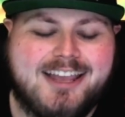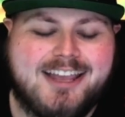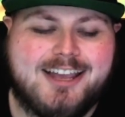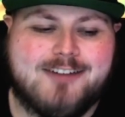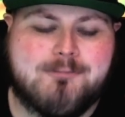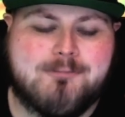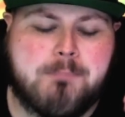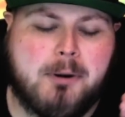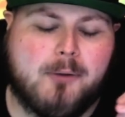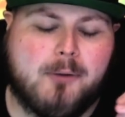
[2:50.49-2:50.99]

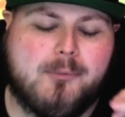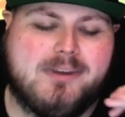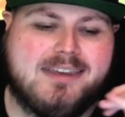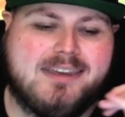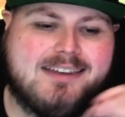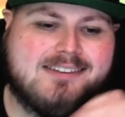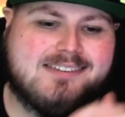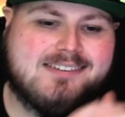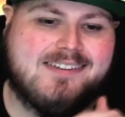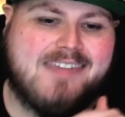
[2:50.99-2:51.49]
if Bowie
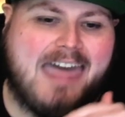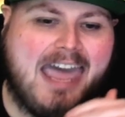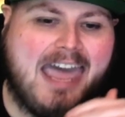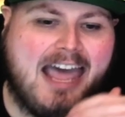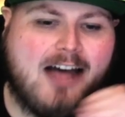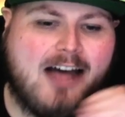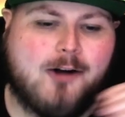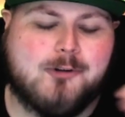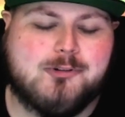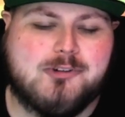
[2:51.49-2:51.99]
is in the
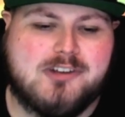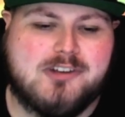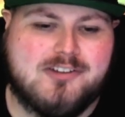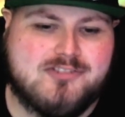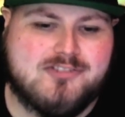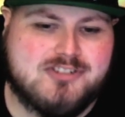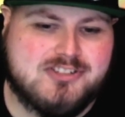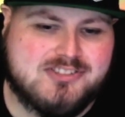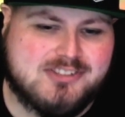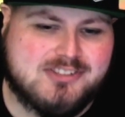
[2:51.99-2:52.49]
house,
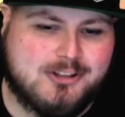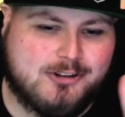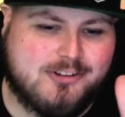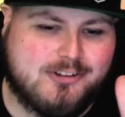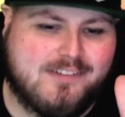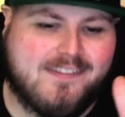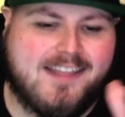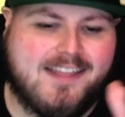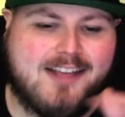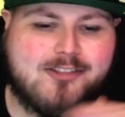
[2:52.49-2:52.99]
if she's still in
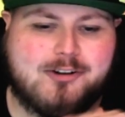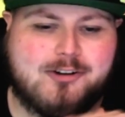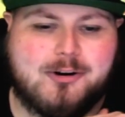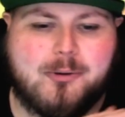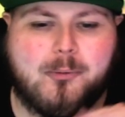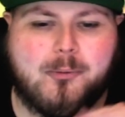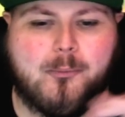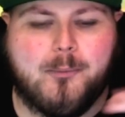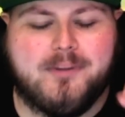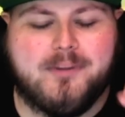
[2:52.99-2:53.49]
the nether,
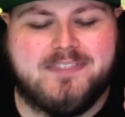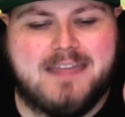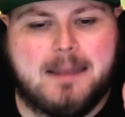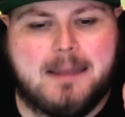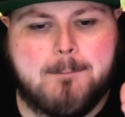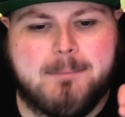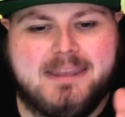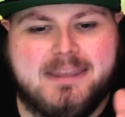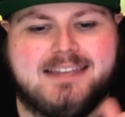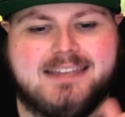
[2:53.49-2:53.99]
or what
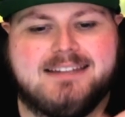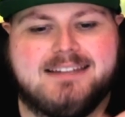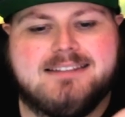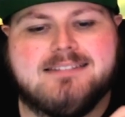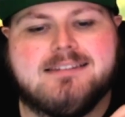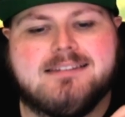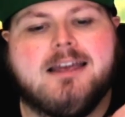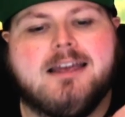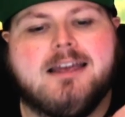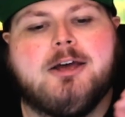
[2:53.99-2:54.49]
that means,